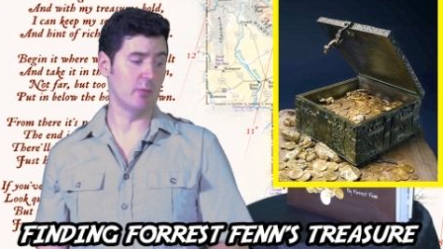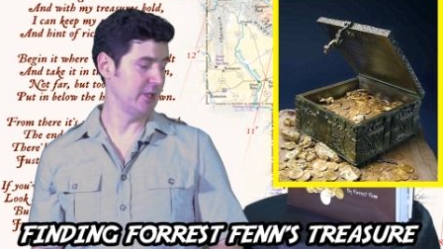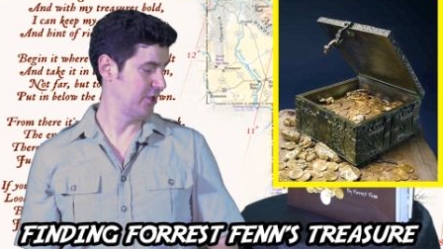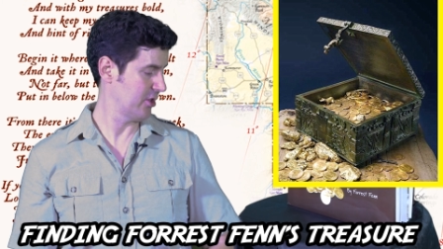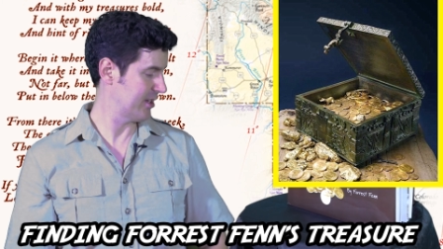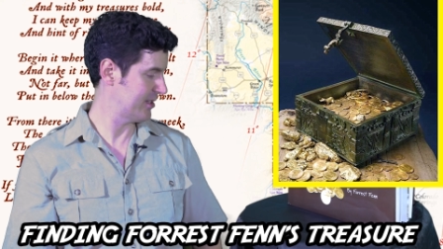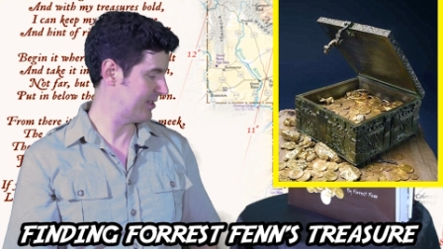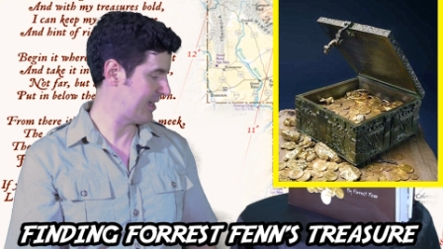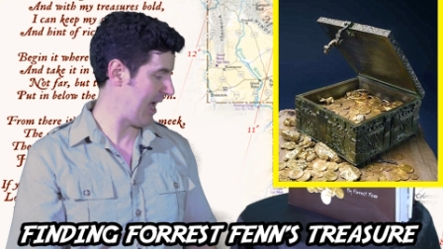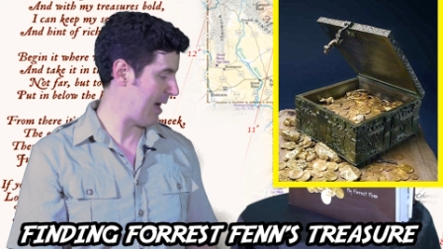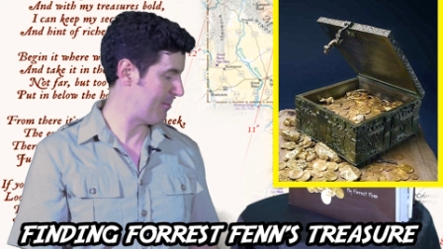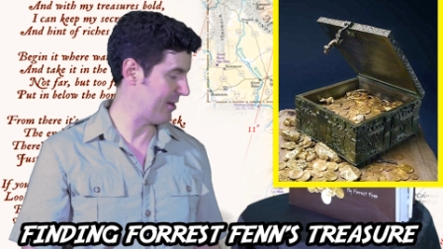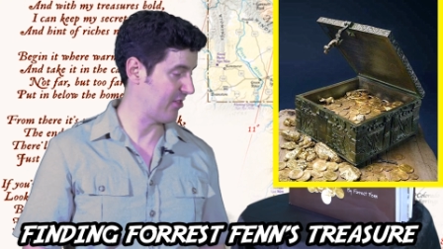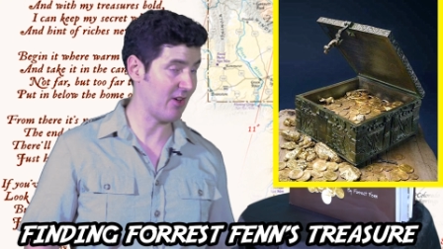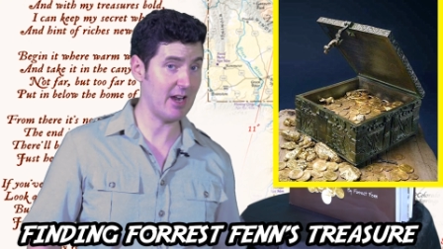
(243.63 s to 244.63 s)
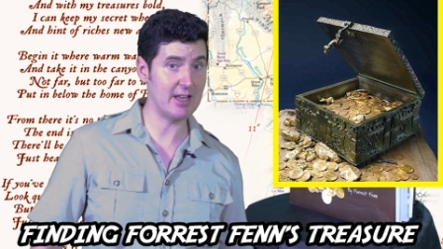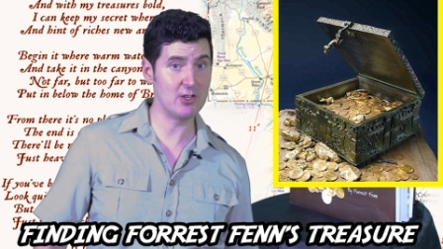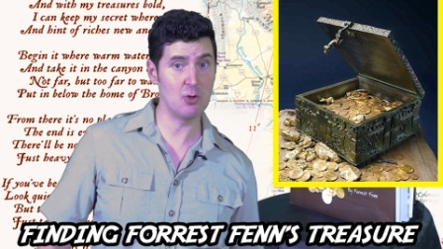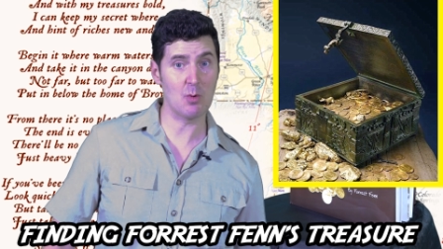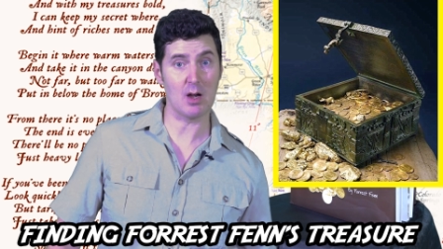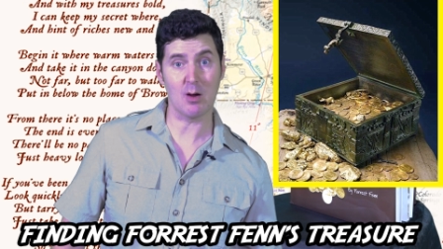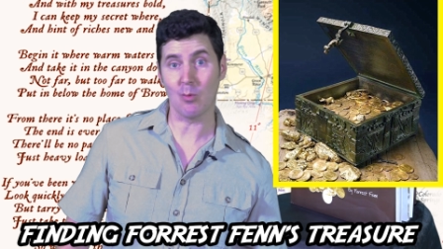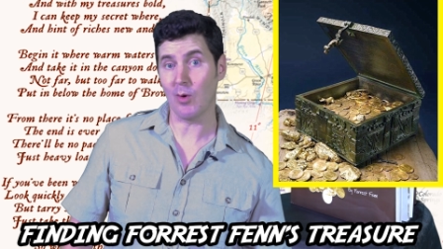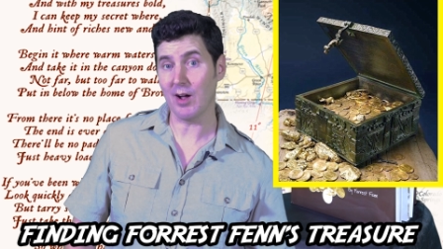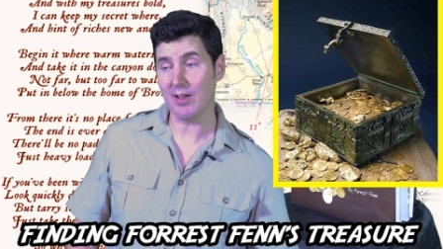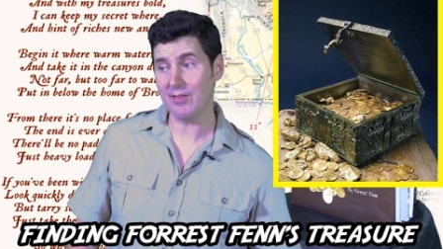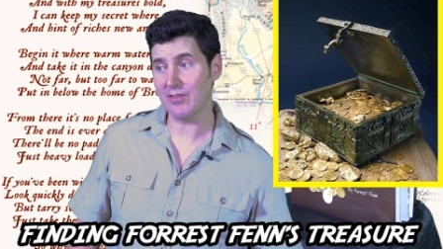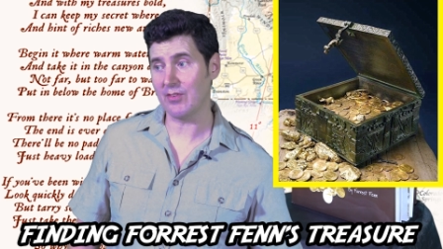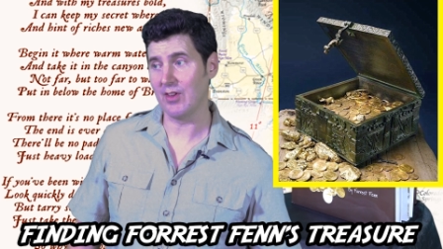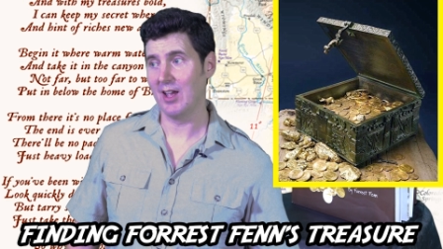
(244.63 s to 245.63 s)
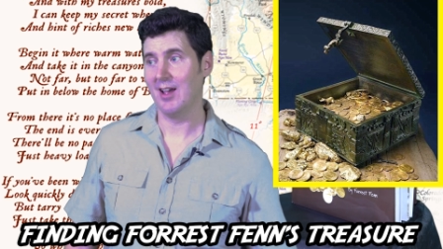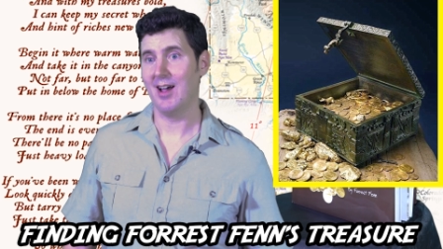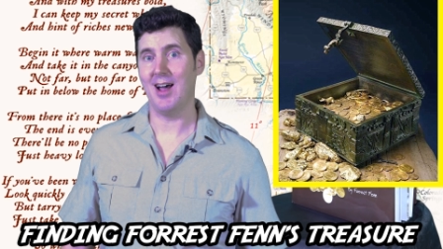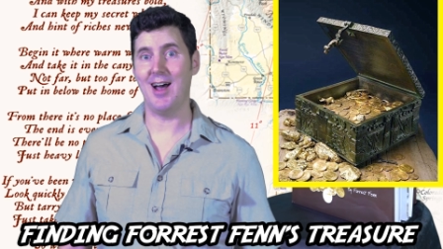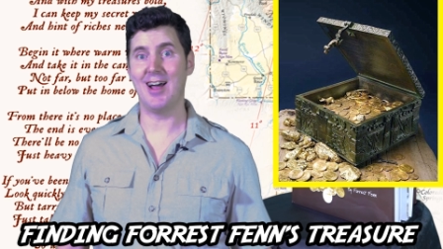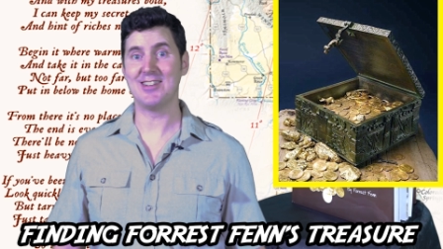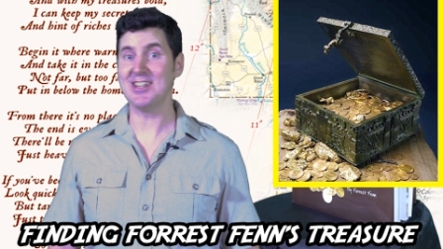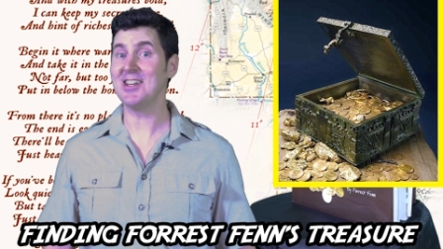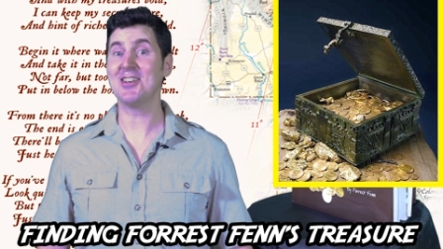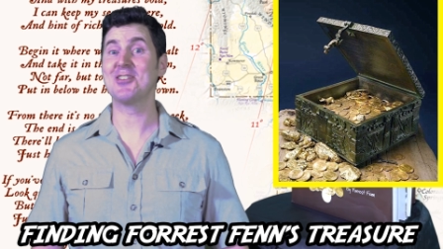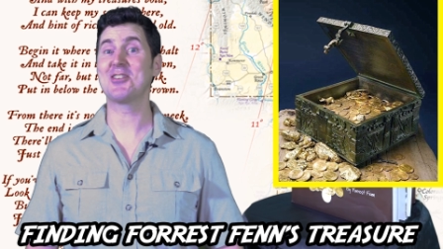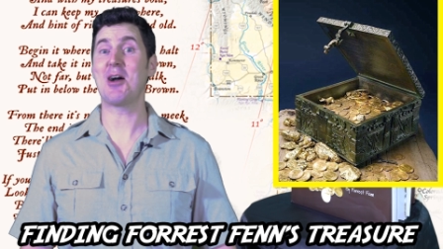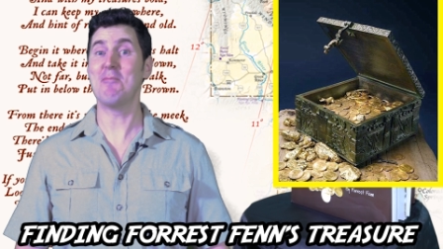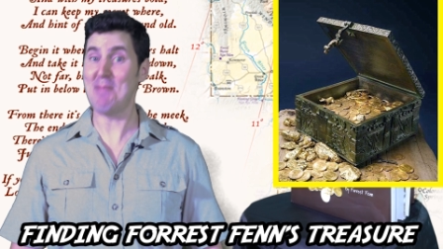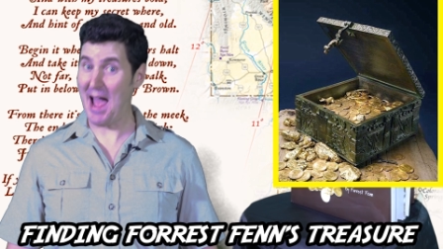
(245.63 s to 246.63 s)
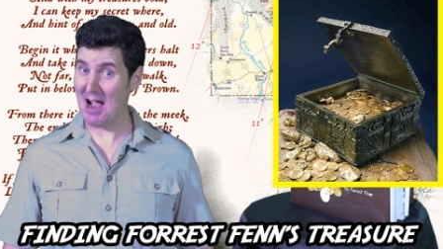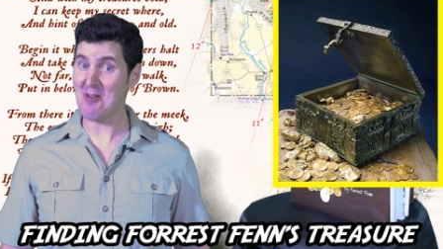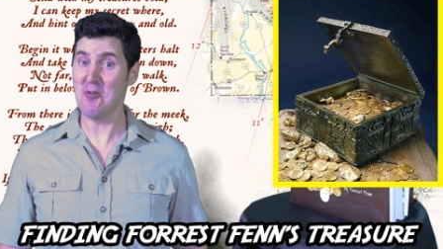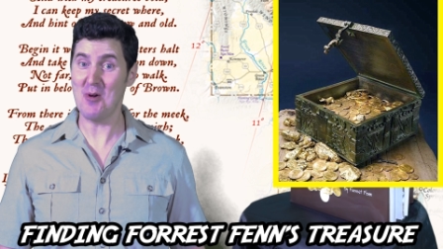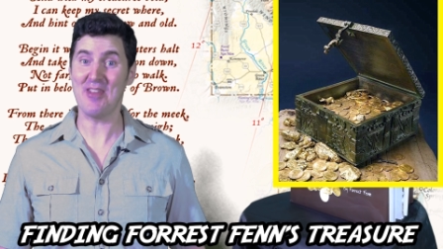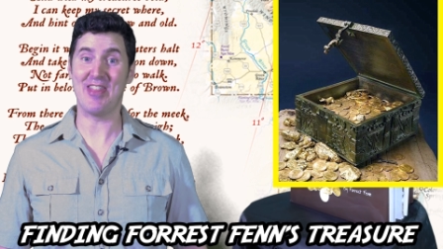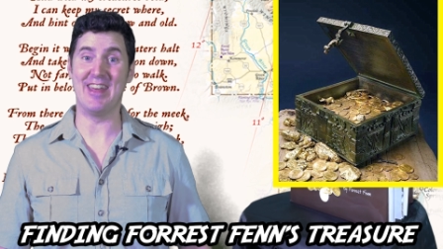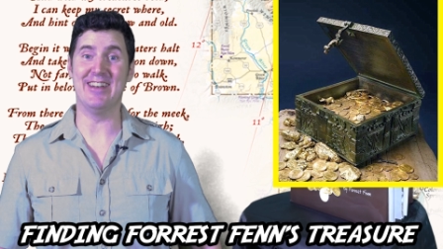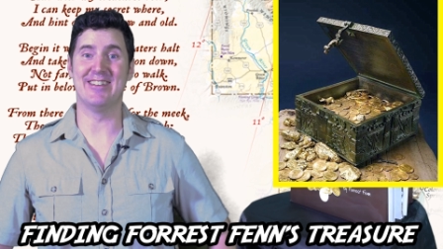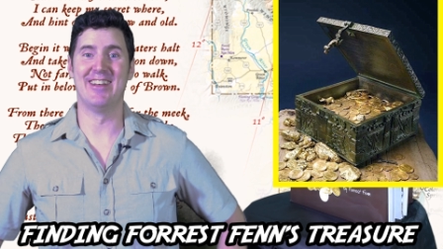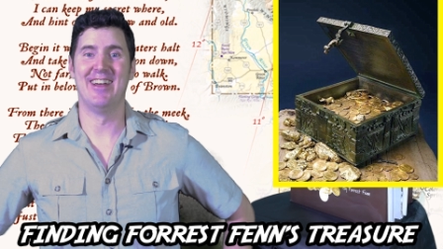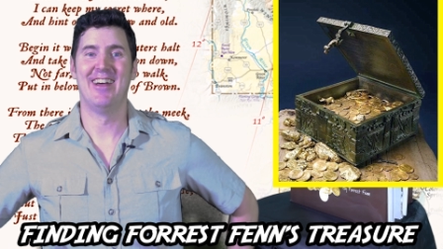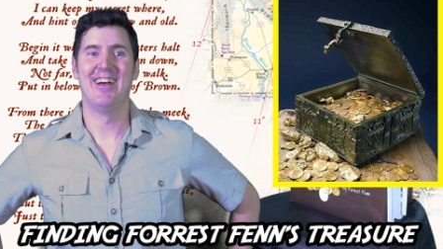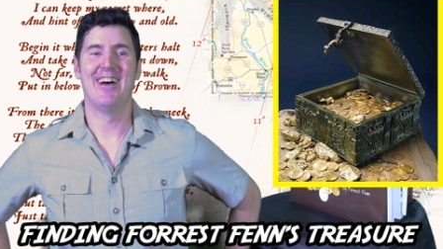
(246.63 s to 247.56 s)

We took a stab. I thought I knew where it was. Uh, didn't come back with it.